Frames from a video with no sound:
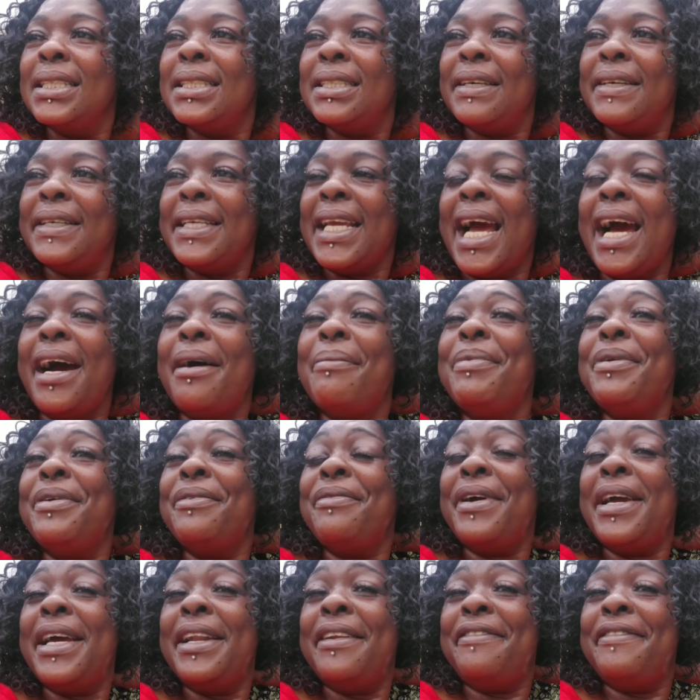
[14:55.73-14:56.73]
So y'all be
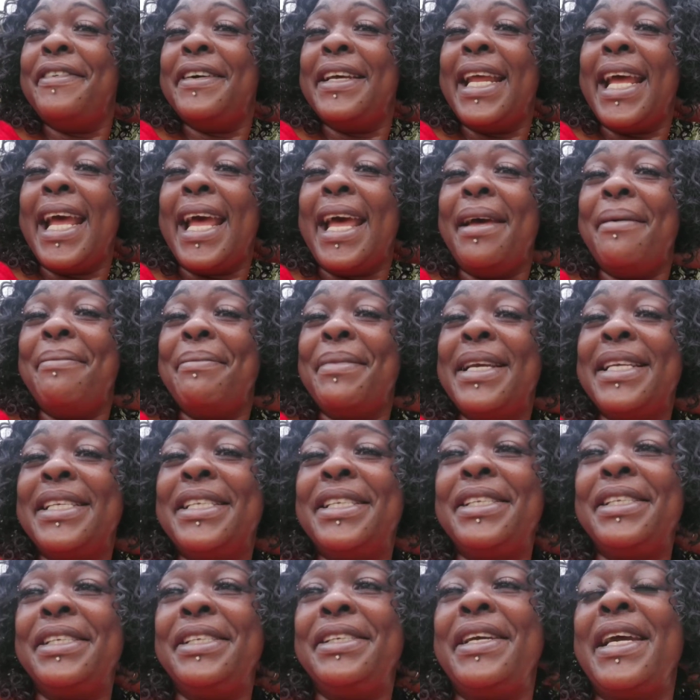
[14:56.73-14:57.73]
ready for that. Make
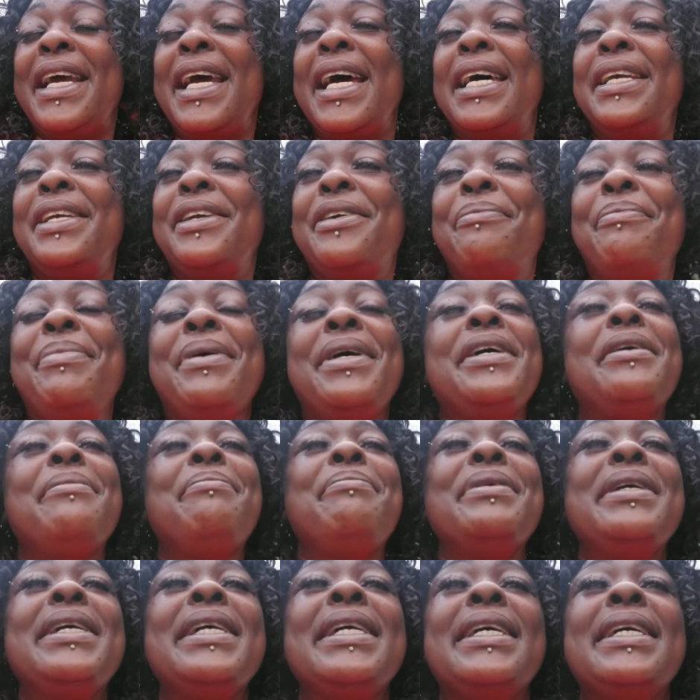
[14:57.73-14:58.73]
sure you have your bell
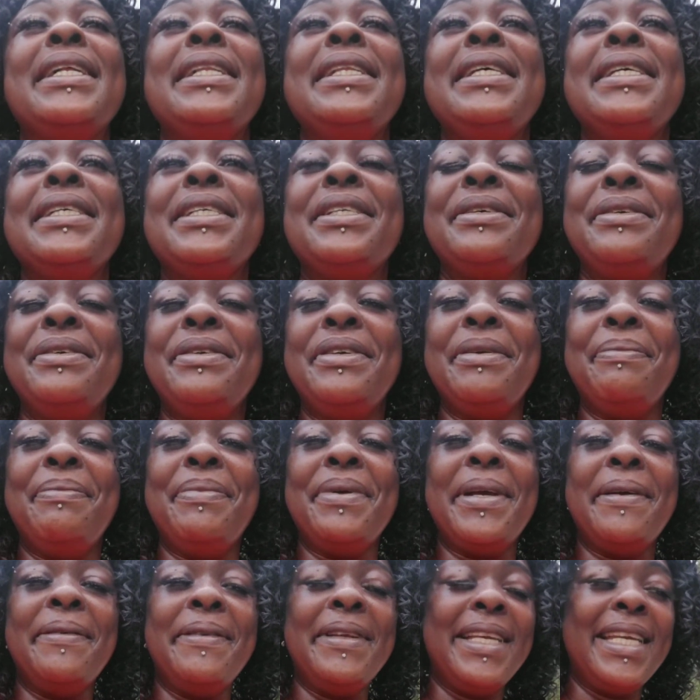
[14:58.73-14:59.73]
button clicked so you could
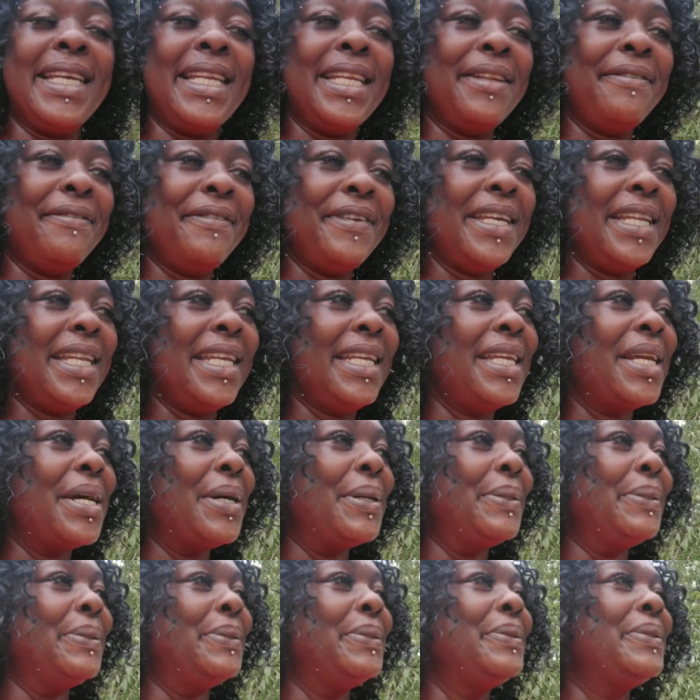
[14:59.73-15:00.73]
be able to get the
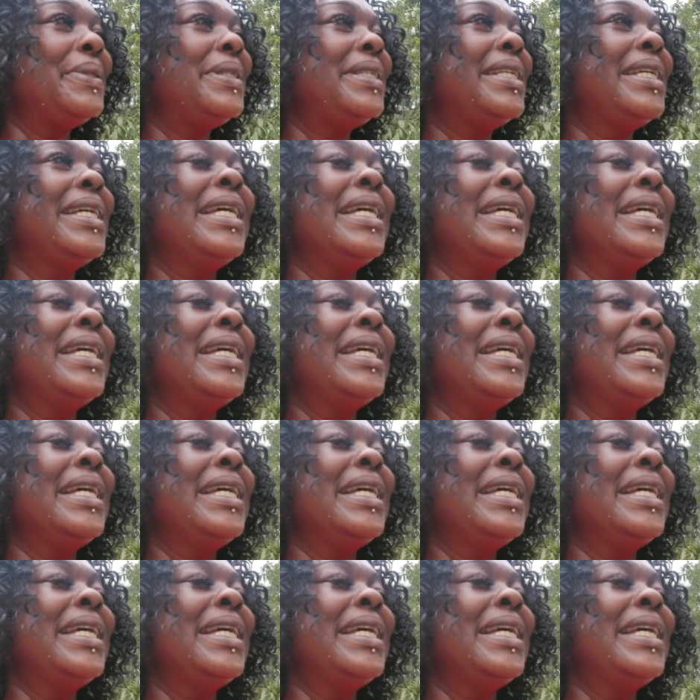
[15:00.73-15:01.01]
videos.